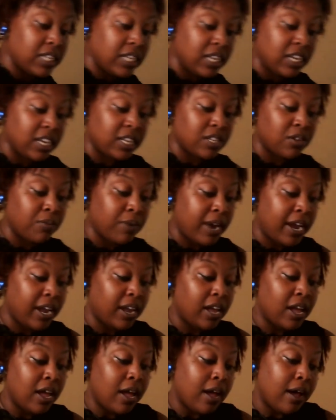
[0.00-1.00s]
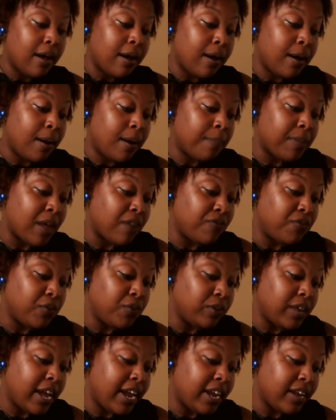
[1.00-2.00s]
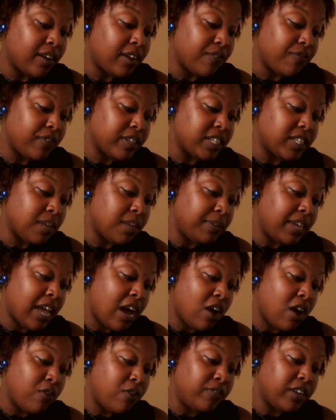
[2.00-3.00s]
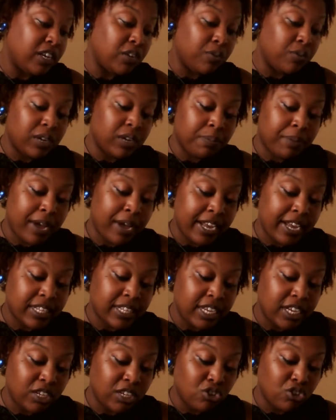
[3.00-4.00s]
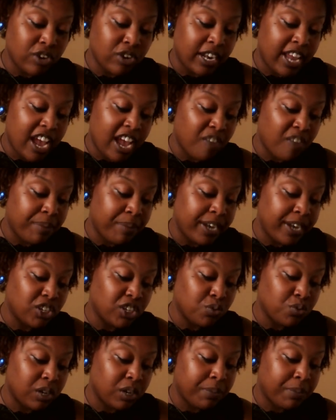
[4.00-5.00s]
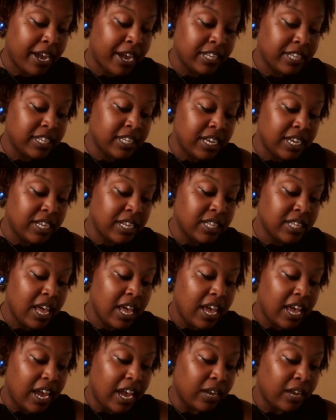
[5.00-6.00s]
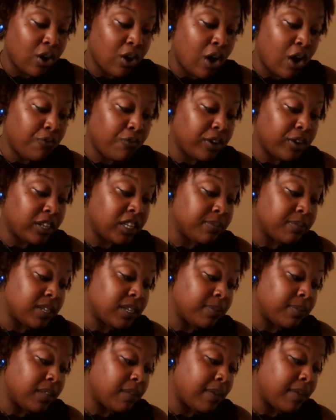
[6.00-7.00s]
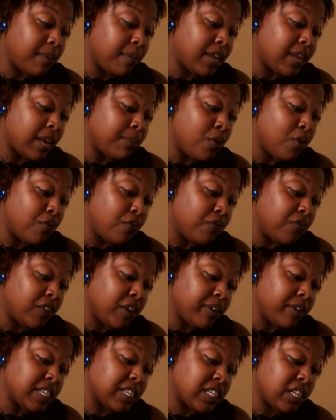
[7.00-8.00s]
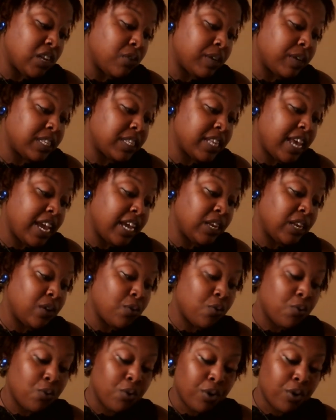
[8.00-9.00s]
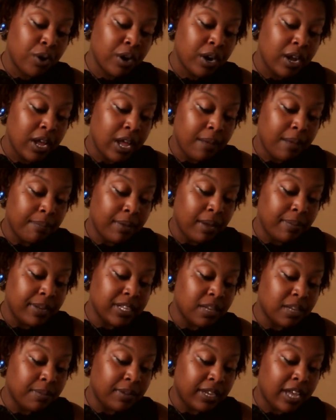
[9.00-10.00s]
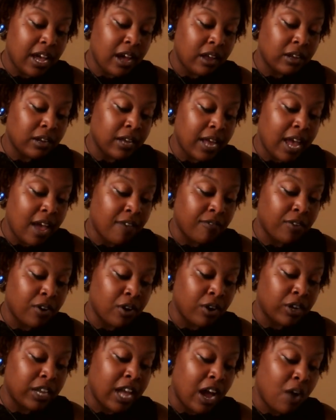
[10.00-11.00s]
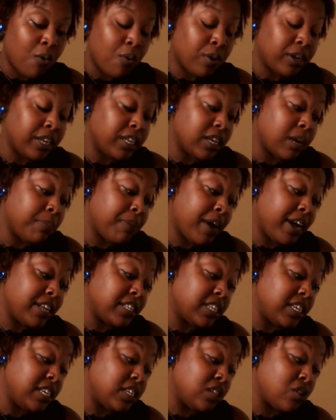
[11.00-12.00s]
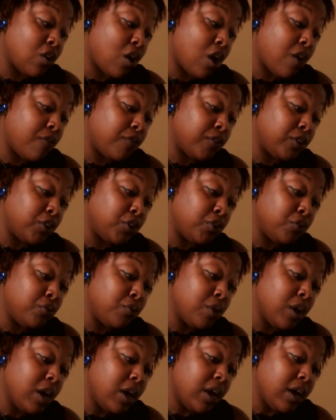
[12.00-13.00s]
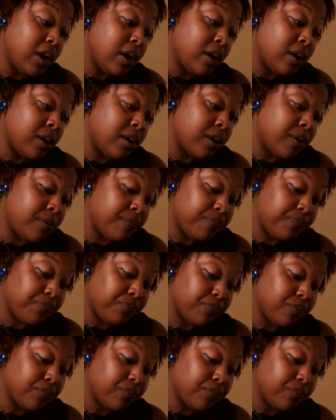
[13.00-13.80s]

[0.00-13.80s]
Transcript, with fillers: is, all right? Um, I feel like for some of y'all who's dealing with a Pisces, you're trying to have patience with a Pisces and offering them something. Maybe they moving very slow and taking it, or maybe some of y'all have y'all wanting a Pisces to offer you um,